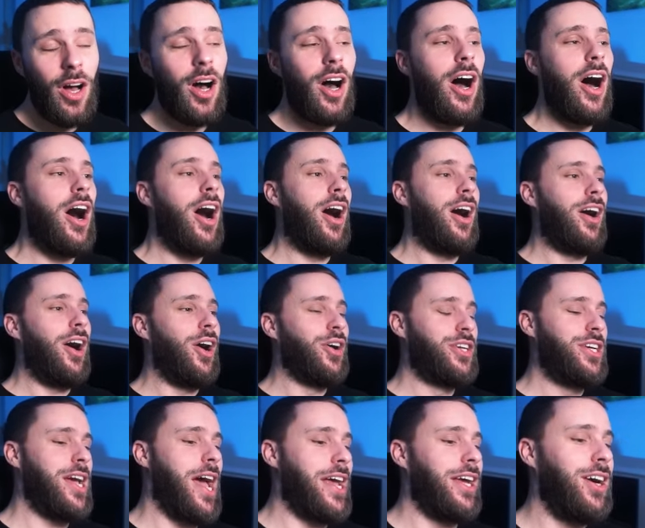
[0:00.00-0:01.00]
Ah,
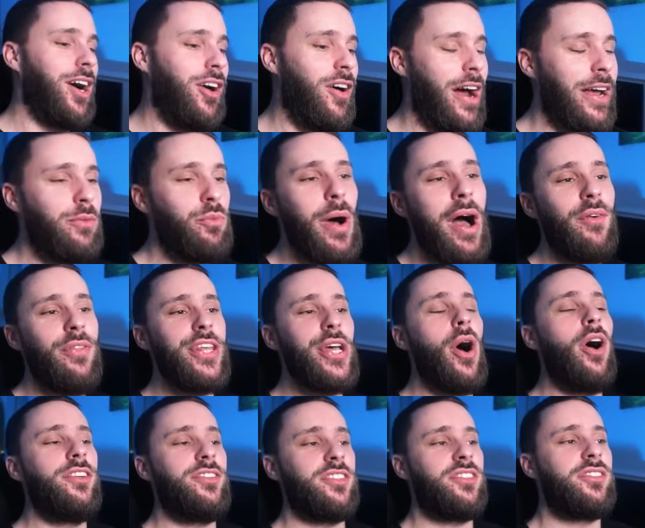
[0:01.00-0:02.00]
okay. All right. Well,
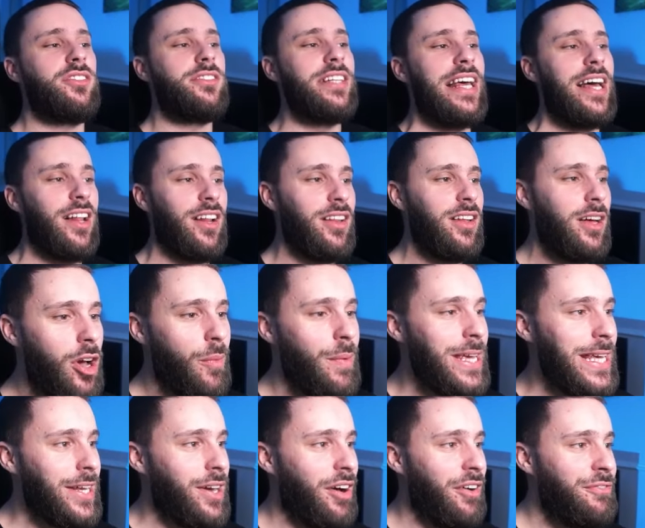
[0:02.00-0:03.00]
the odds are still
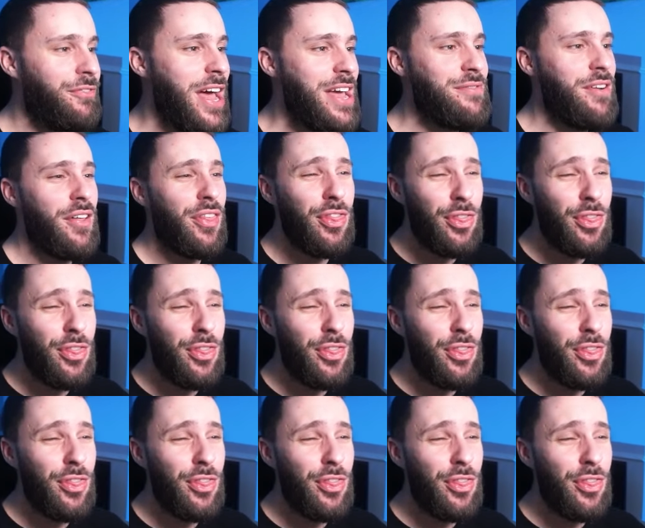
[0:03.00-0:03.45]
going in our favor.